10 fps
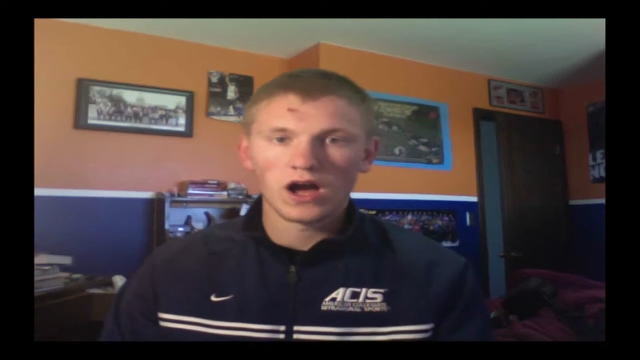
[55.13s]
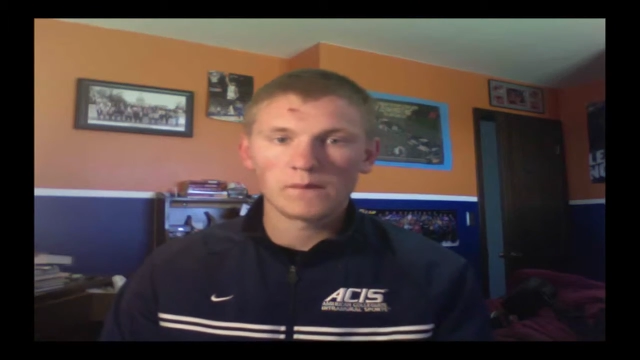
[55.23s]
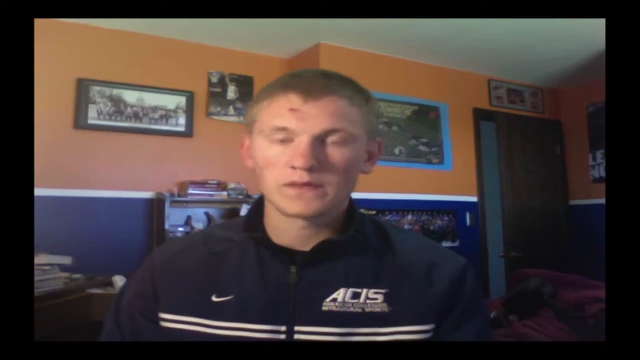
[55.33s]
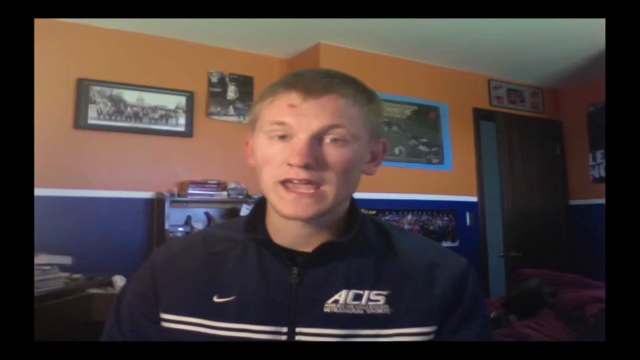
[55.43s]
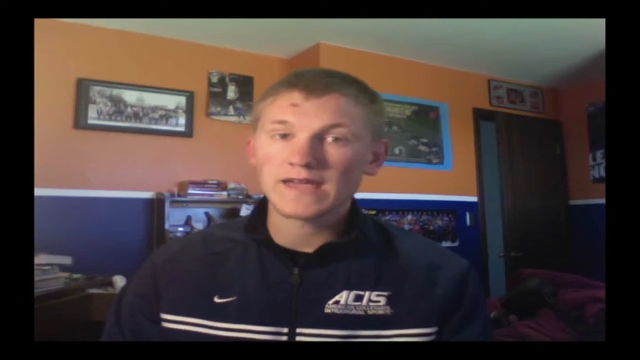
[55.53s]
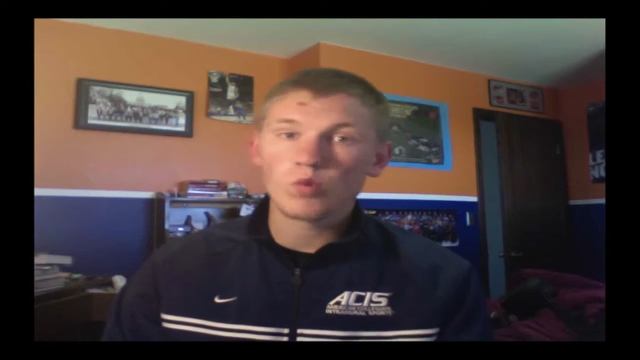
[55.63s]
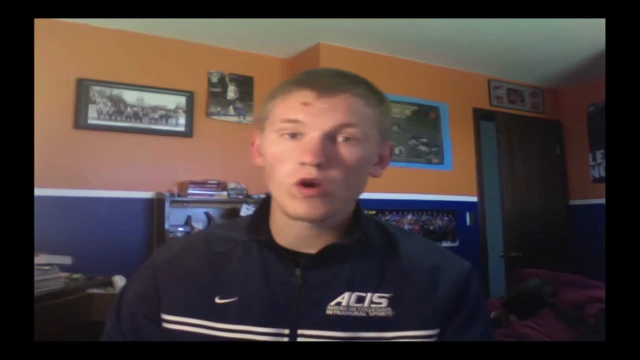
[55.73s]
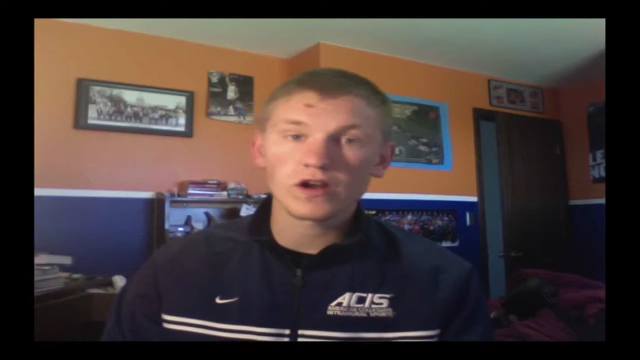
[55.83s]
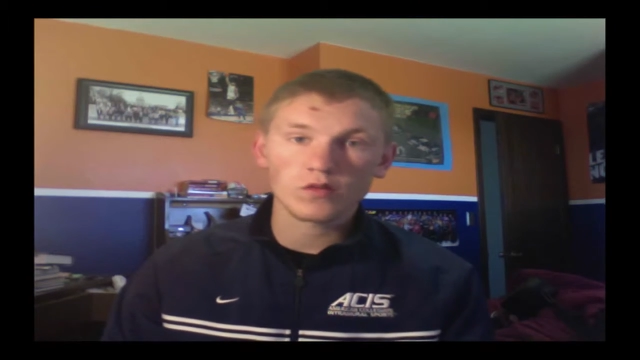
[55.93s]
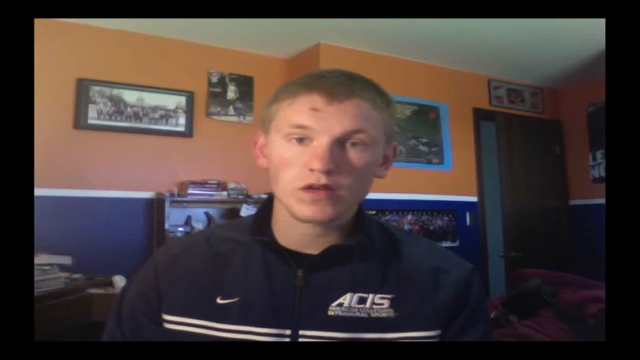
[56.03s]
Game
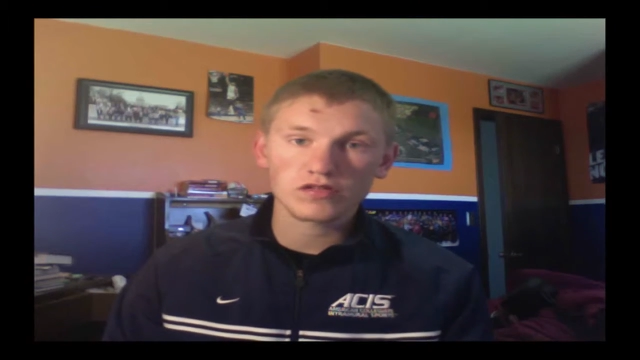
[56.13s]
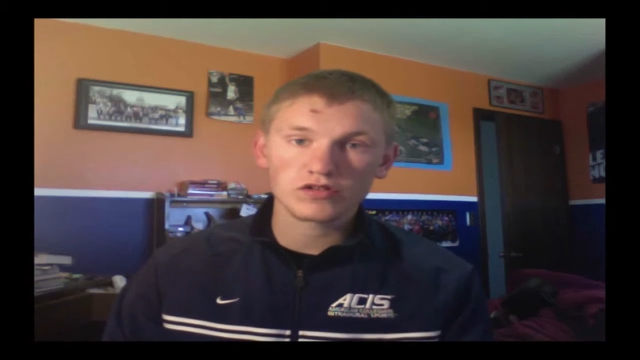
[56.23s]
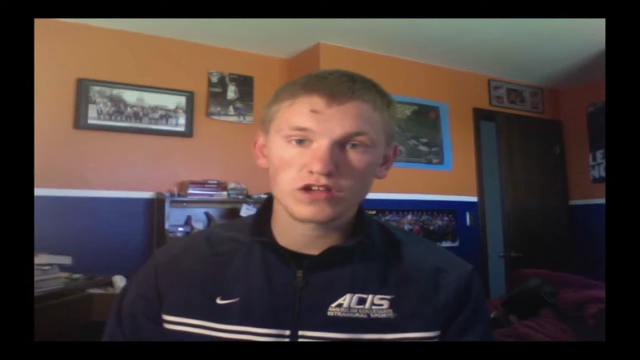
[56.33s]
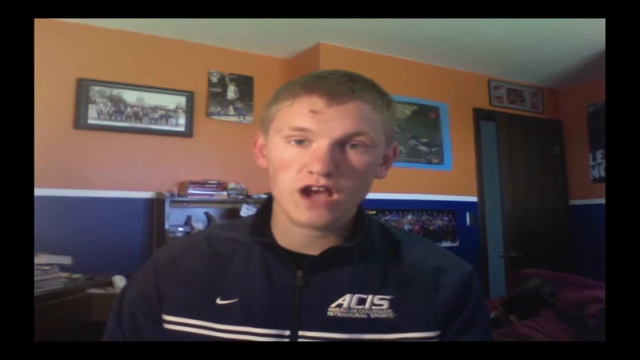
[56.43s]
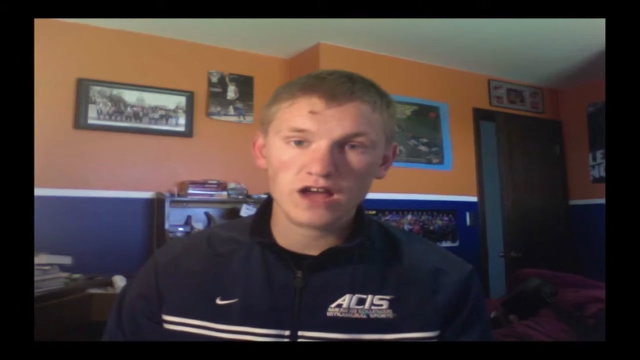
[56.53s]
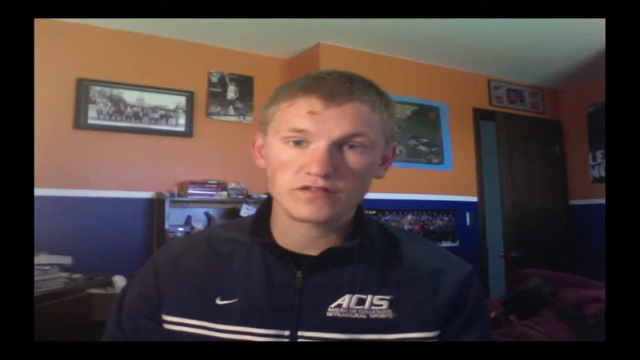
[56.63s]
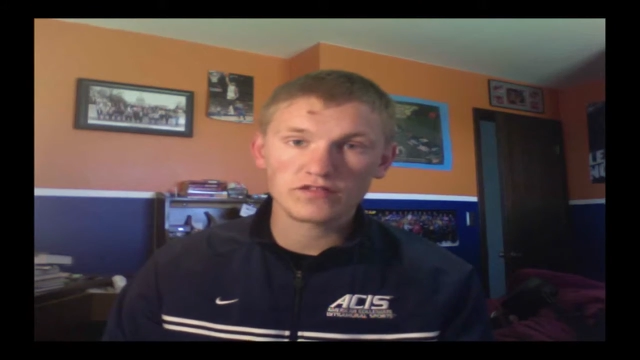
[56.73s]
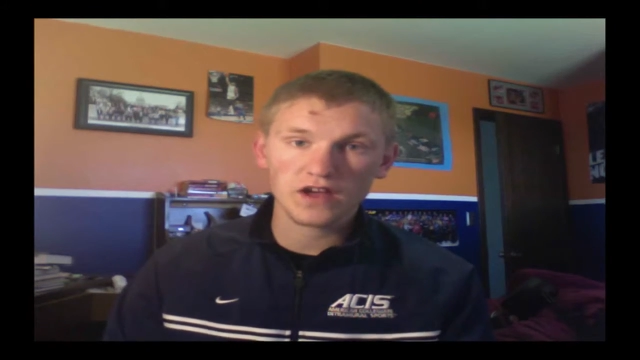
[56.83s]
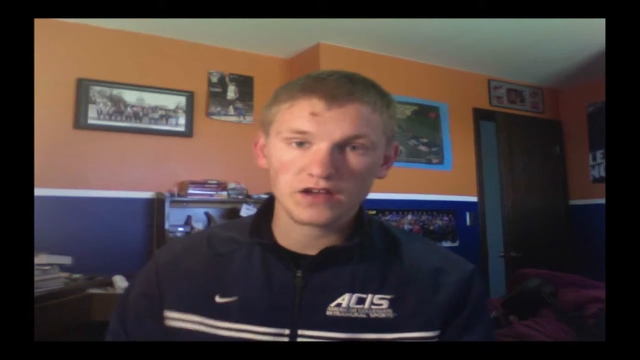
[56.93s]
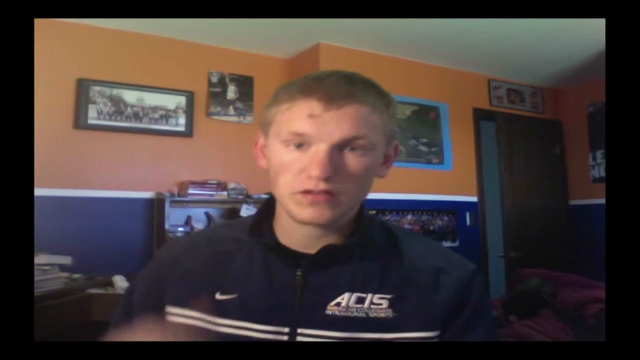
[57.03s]
1 of the Western
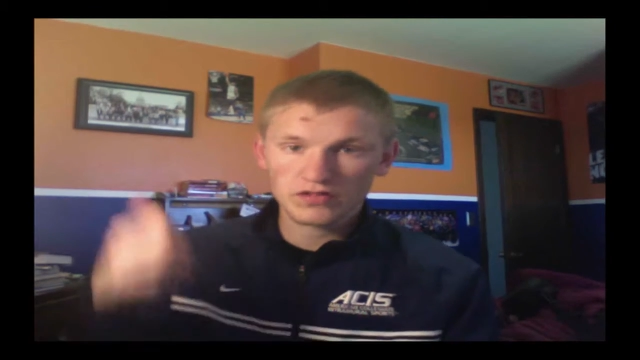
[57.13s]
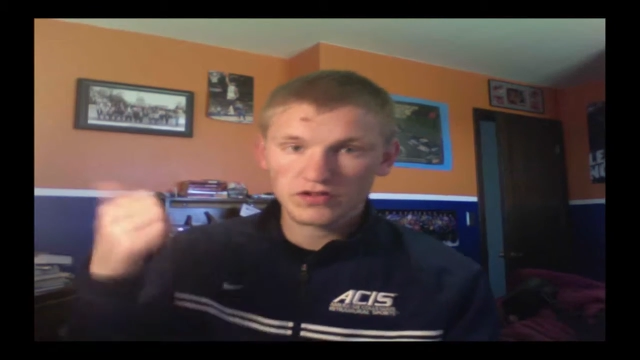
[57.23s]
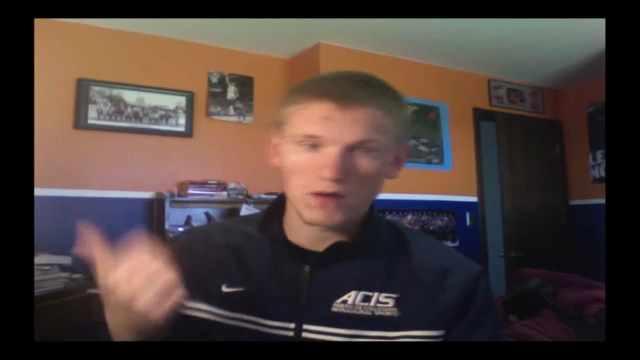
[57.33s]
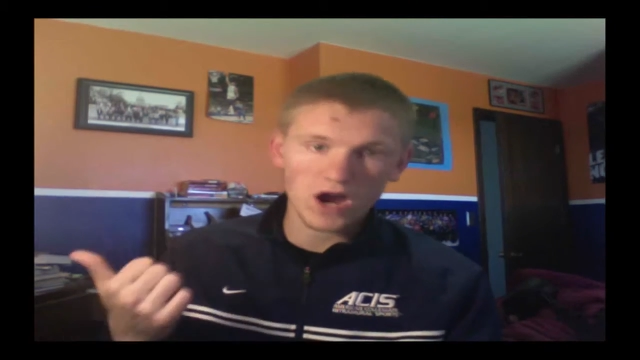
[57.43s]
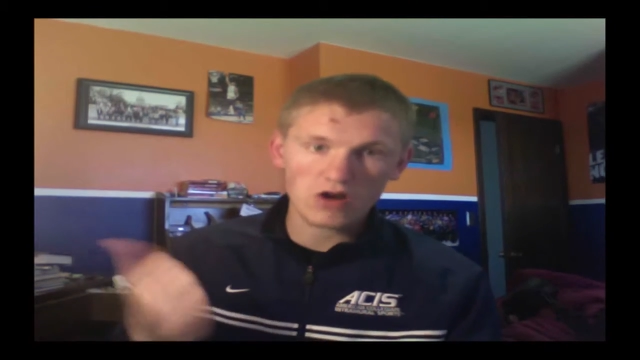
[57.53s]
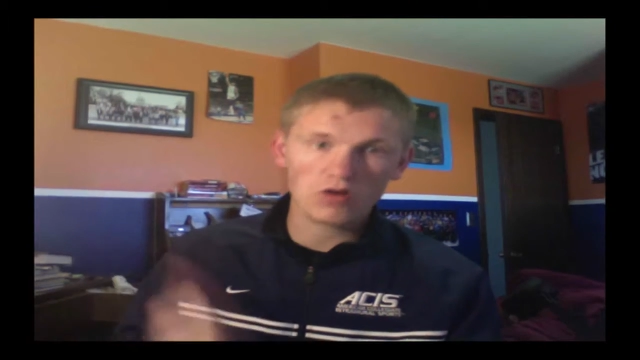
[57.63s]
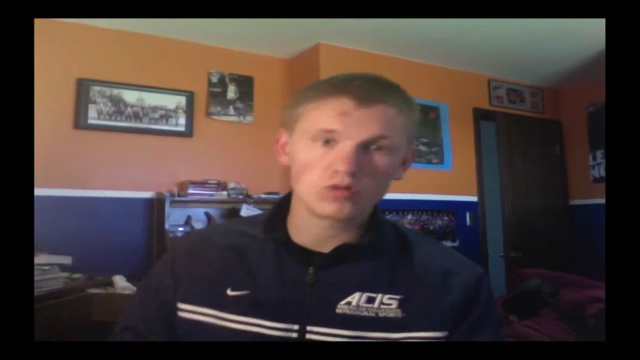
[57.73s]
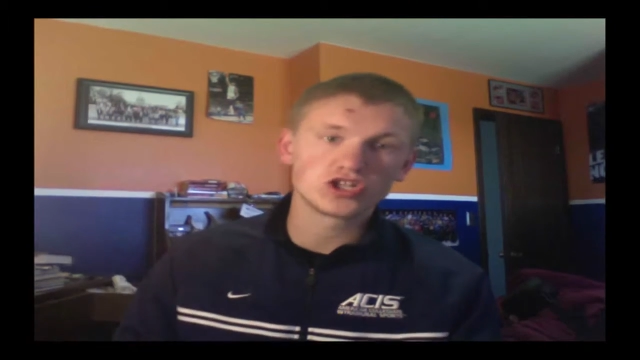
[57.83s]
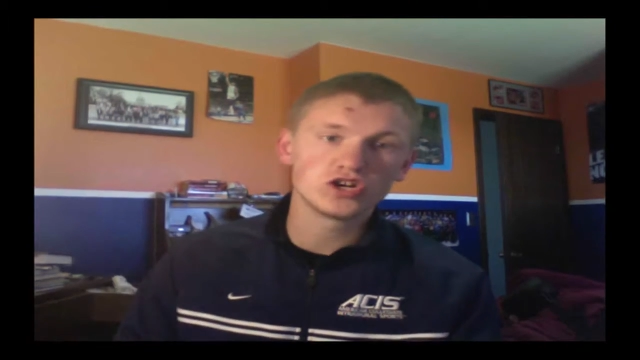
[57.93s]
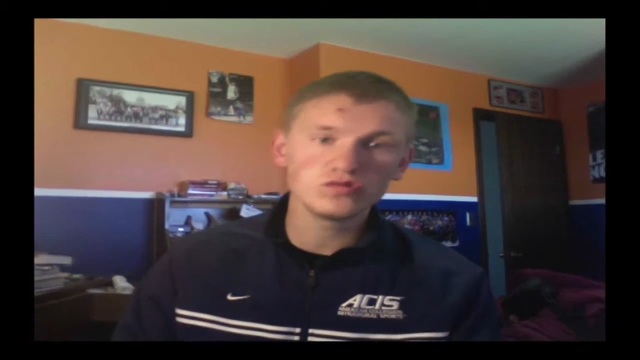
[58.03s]
Conference Finals is tomorrow,
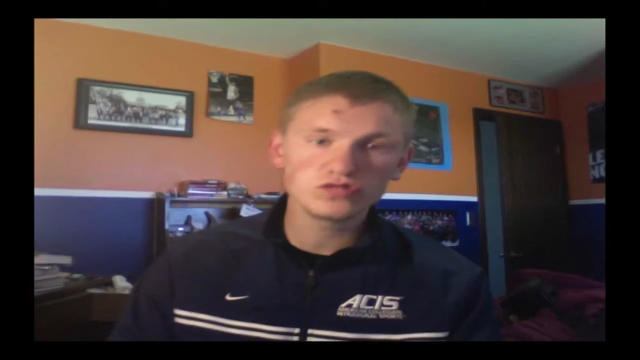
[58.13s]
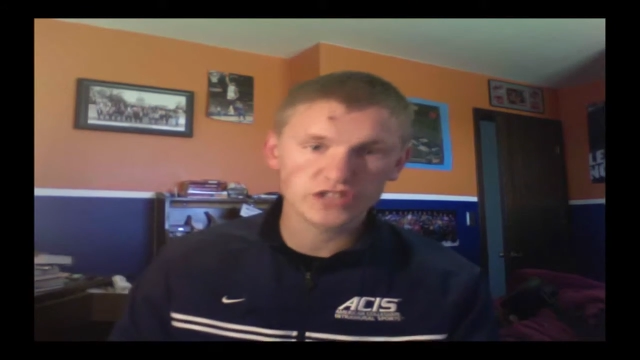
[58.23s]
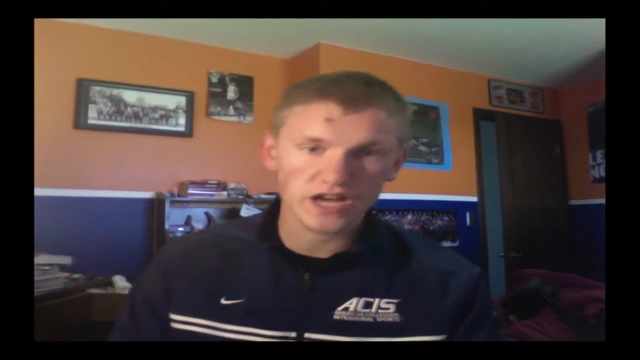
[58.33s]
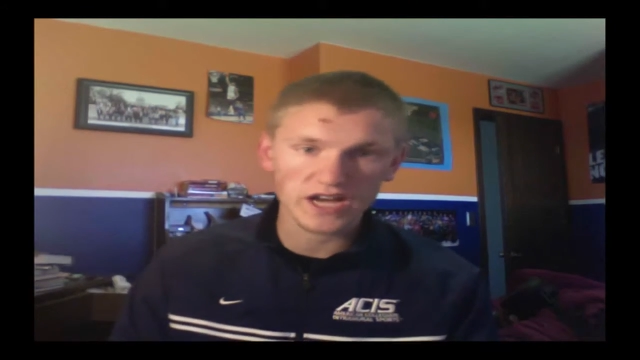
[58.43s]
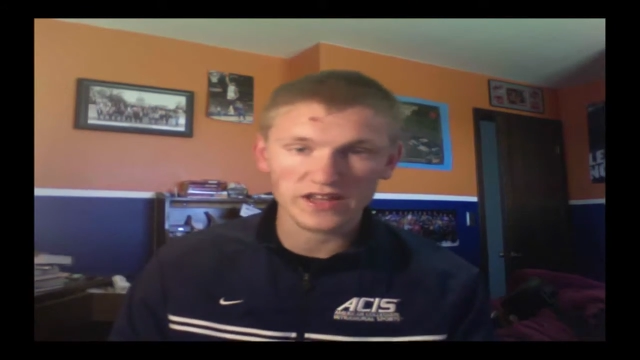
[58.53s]
Tuesday.